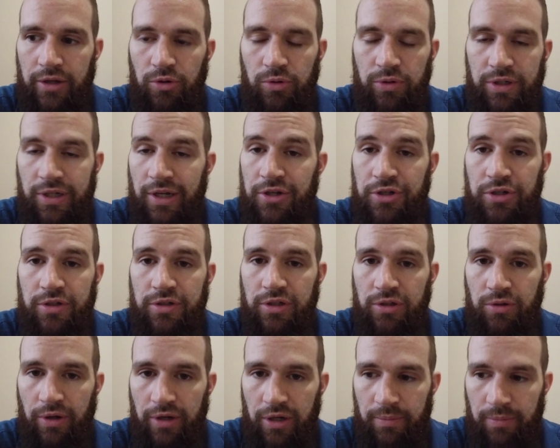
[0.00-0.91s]
Your intention
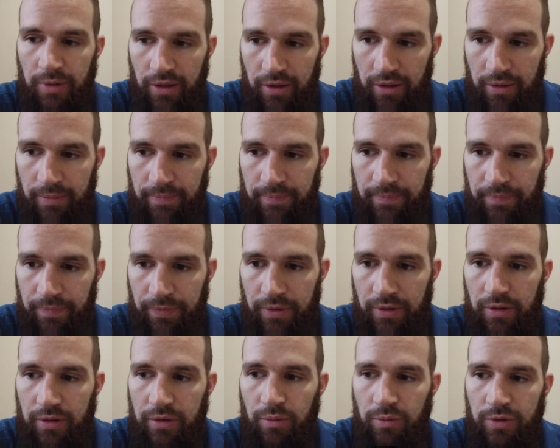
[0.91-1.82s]
is created by Him.
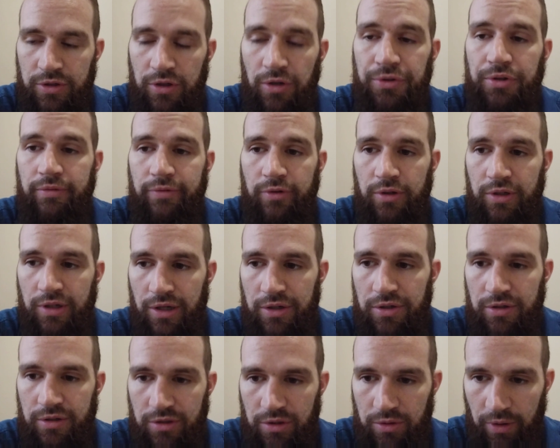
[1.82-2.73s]
The result of your
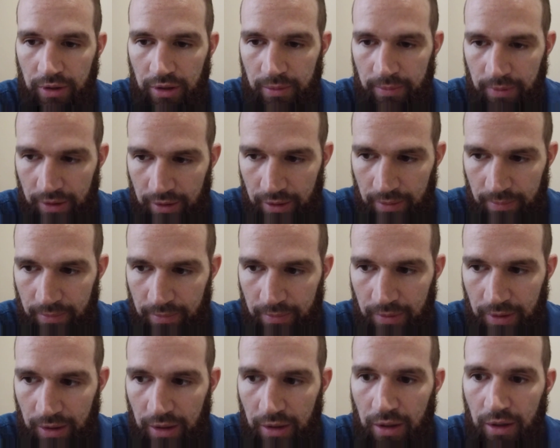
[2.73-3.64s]
intention is created by
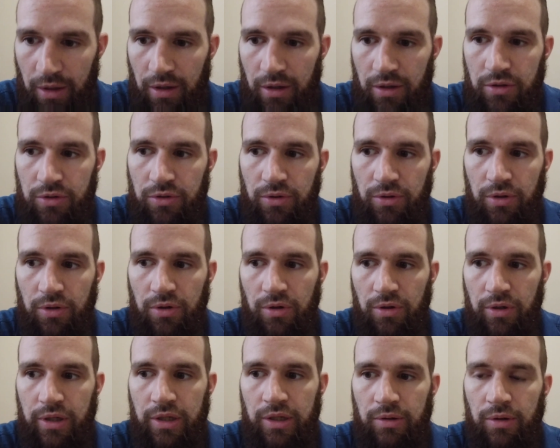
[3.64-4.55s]
Him.
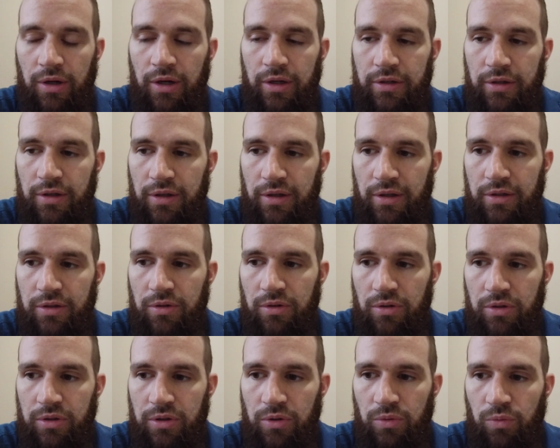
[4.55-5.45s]
Your irada,
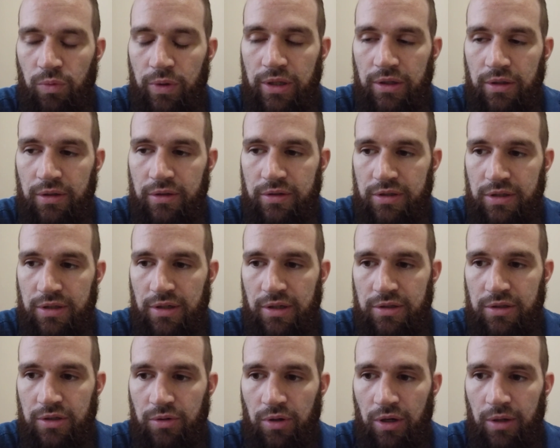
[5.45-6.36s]
your will
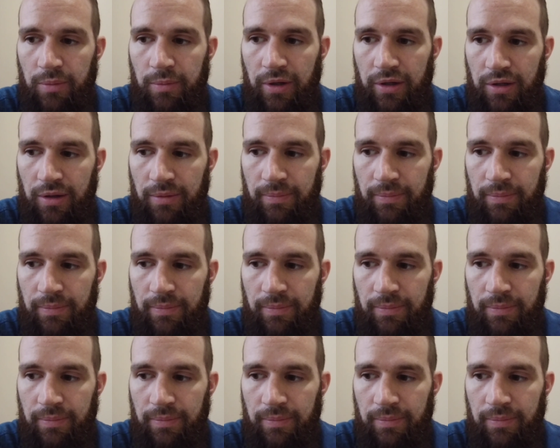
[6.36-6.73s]
is created by